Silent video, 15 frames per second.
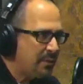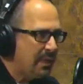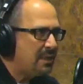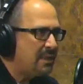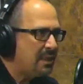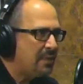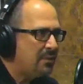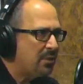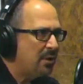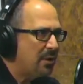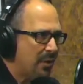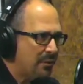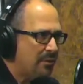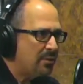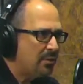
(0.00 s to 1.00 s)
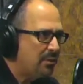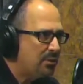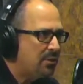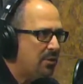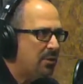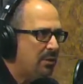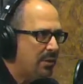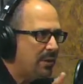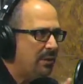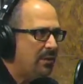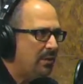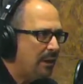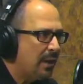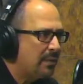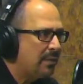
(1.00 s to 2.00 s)
sent you to Iraq. So you joined in. You
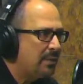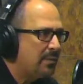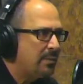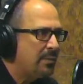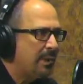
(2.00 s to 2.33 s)
trained you